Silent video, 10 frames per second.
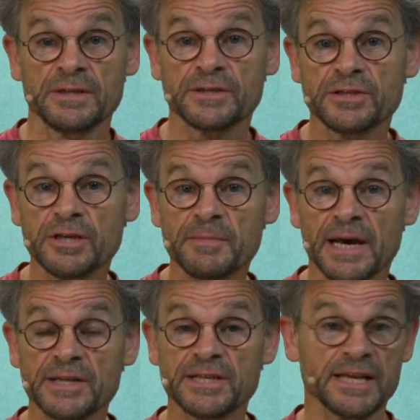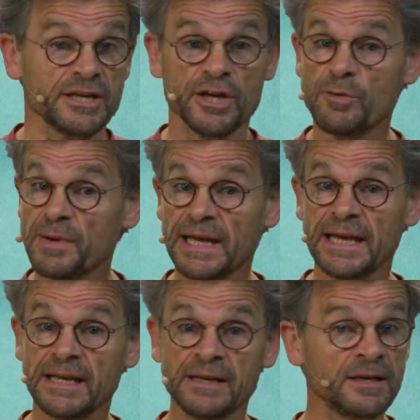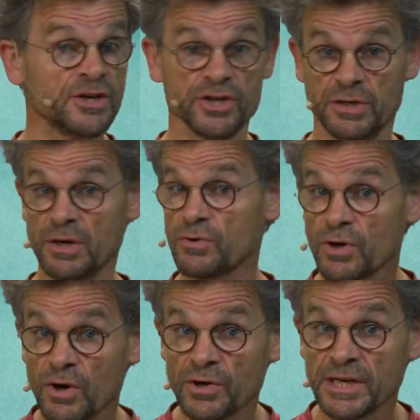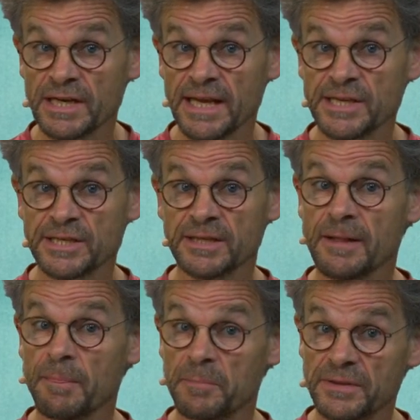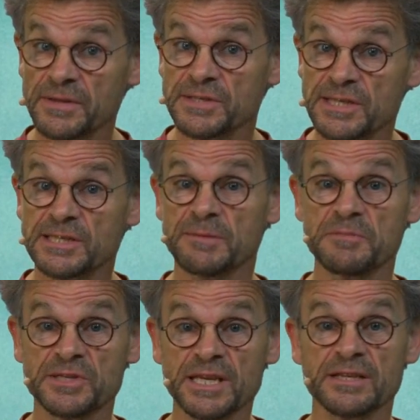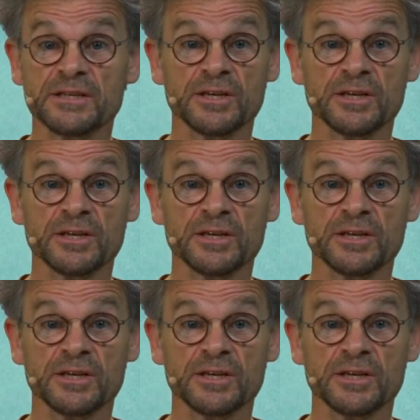The termites had no plan, no coordination, but the system did